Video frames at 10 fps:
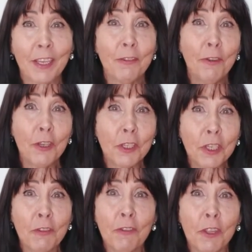
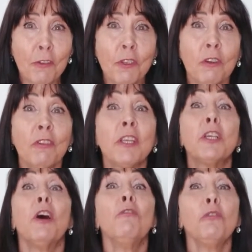Conversely, for those that are
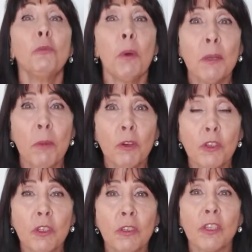engulfed by
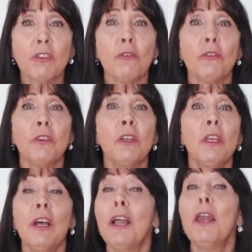emotion, there's often
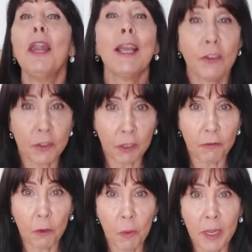a lack of
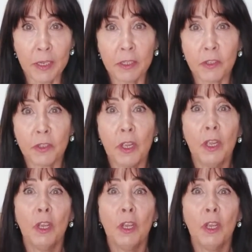self-awareness,